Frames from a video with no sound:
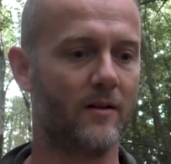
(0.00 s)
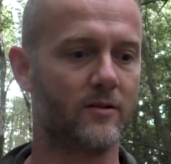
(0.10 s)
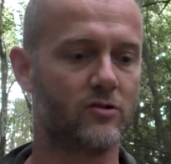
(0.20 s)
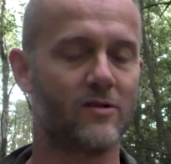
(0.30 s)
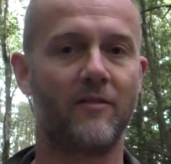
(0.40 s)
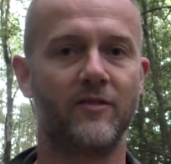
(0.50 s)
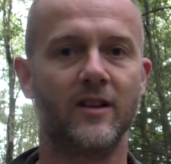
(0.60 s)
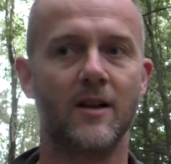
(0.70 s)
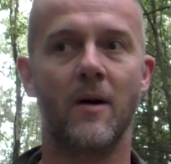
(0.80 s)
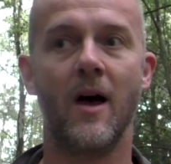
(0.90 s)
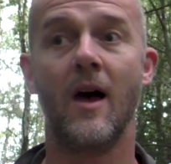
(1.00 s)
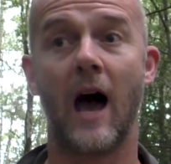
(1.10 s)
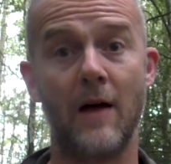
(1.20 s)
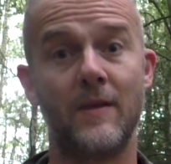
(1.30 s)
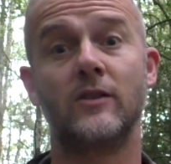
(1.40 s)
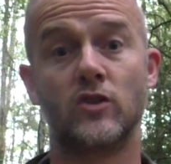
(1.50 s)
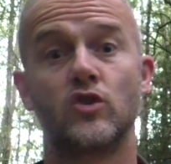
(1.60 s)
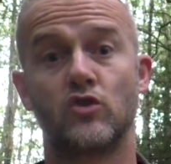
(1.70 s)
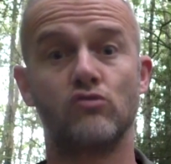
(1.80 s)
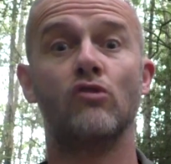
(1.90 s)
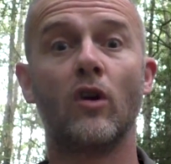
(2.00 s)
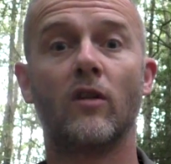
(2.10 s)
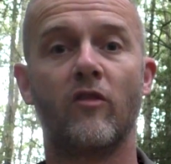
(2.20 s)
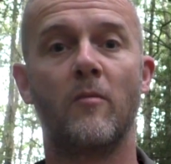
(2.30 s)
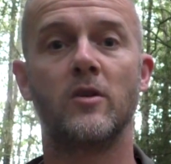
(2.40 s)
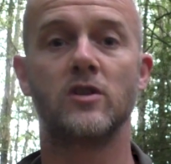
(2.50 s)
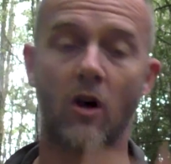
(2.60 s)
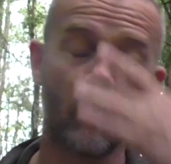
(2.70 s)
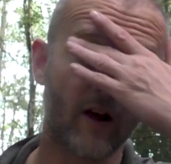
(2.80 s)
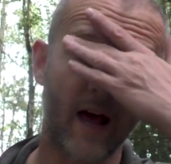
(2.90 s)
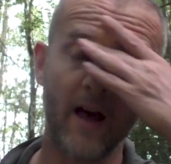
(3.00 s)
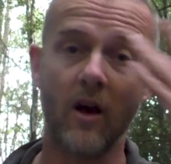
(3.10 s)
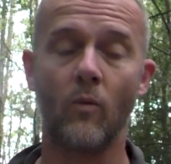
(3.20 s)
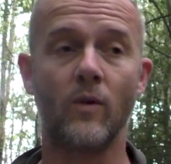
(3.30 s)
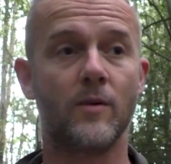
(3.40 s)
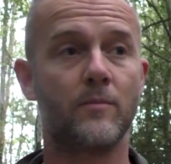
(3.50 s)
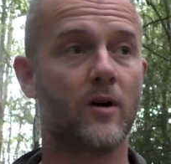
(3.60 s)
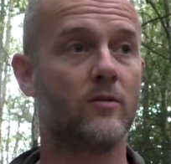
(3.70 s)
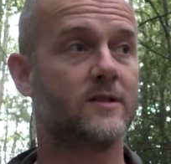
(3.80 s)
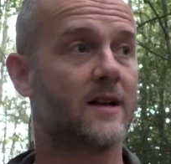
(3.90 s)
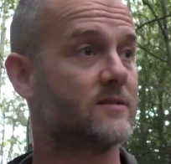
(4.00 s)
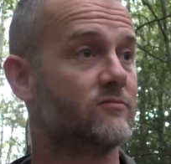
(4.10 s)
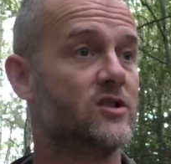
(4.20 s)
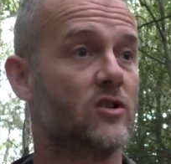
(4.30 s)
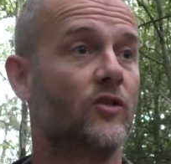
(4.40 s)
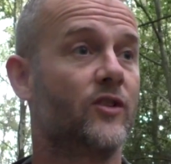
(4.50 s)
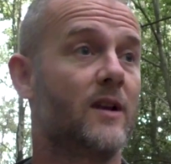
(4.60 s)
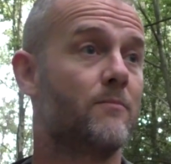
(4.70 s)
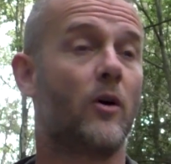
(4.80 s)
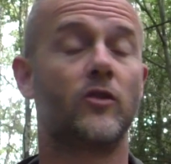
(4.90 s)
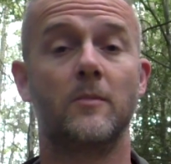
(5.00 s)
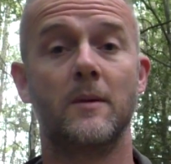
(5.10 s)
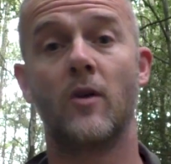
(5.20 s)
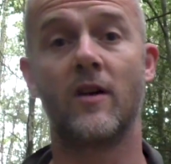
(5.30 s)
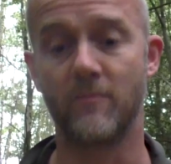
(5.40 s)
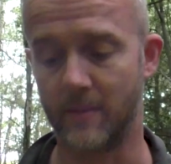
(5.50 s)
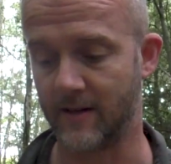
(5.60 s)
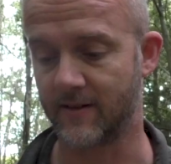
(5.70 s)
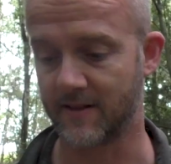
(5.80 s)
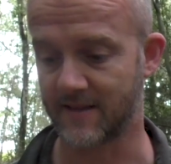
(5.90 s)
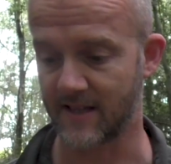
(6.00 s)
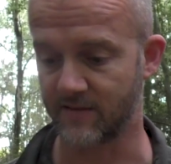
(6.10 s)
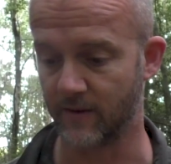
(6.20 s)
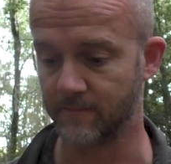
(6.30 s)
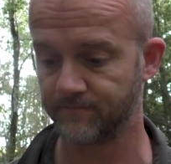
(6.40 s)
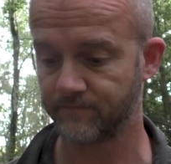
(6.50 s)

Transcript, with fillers: at, crafting them and then struggle for much longer with the process resulting in possibly not even being successful